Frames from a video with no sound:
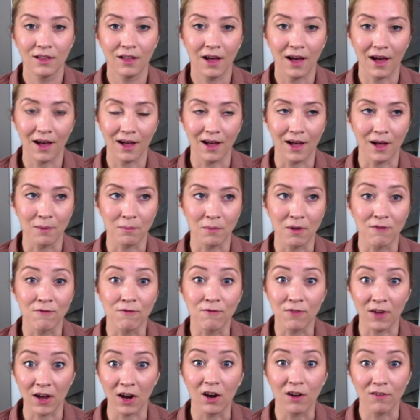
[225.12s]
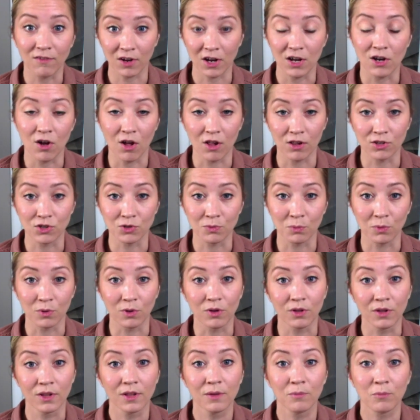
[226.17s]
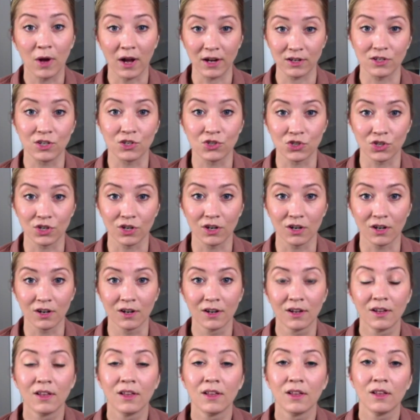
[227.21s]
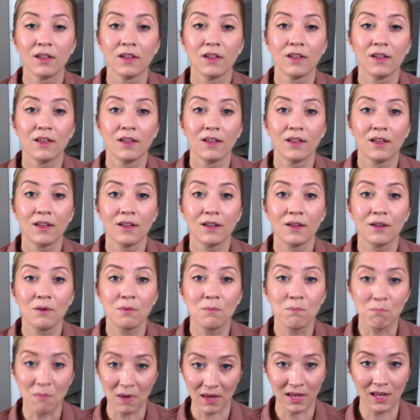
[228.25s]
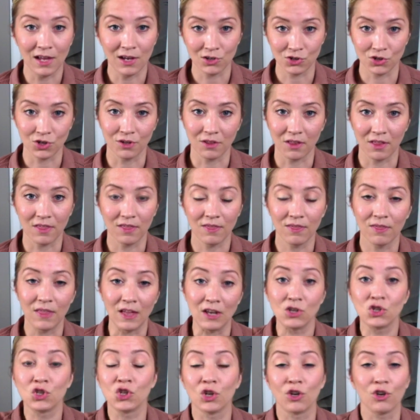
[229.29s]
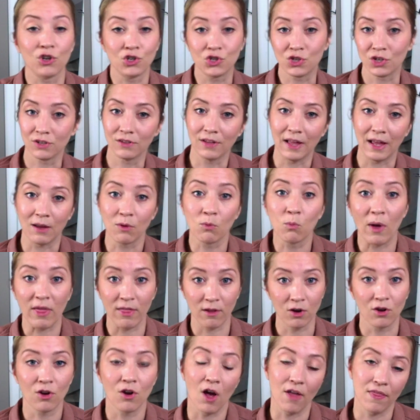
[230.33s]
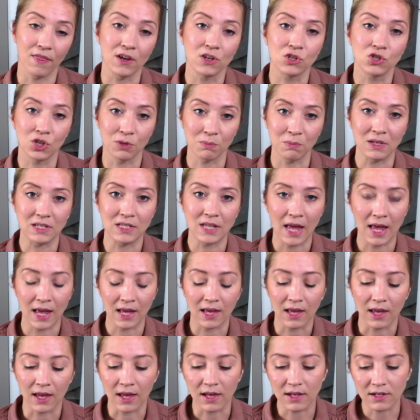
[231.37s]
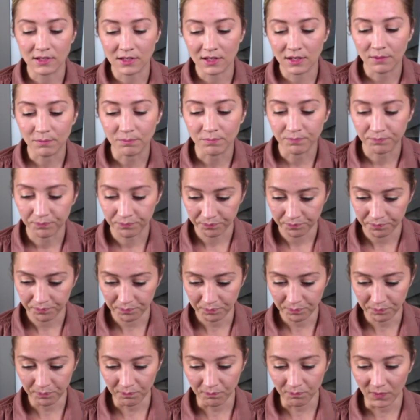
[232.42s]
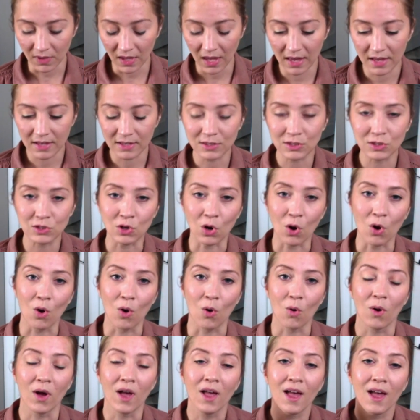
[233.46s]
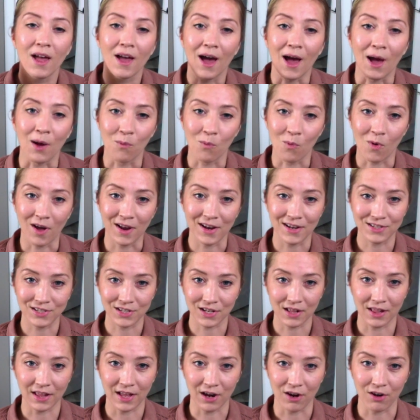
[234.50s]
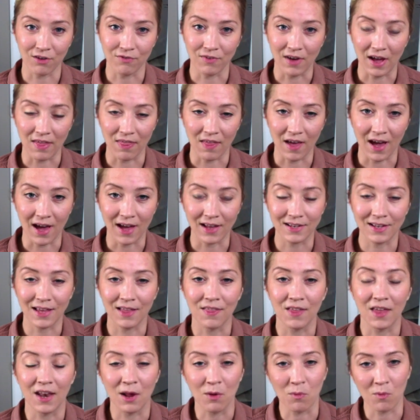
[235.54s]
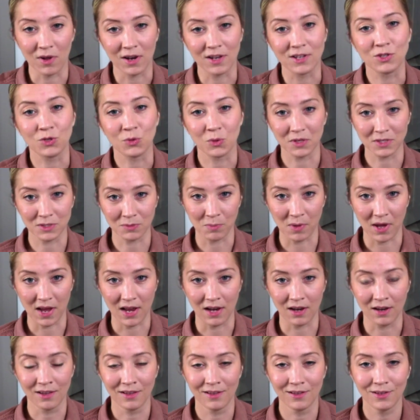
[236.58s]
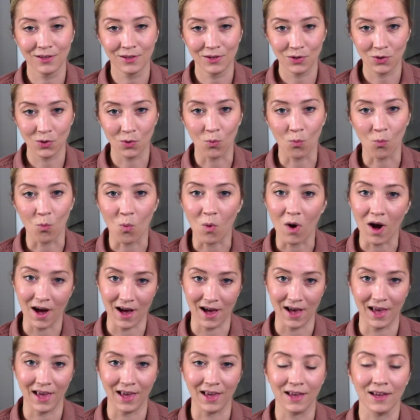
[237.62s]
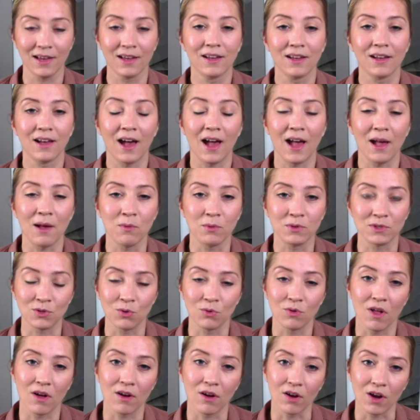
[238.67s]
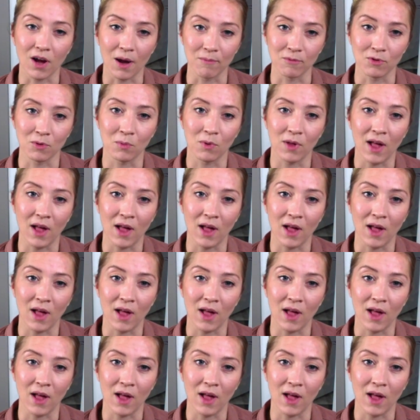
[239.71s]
a very, very knowledgeable practitioner making sure that they should like whether or not they should be taking it. So I wanted to clarify that, and then I wanted to explain why I was no longer comfortable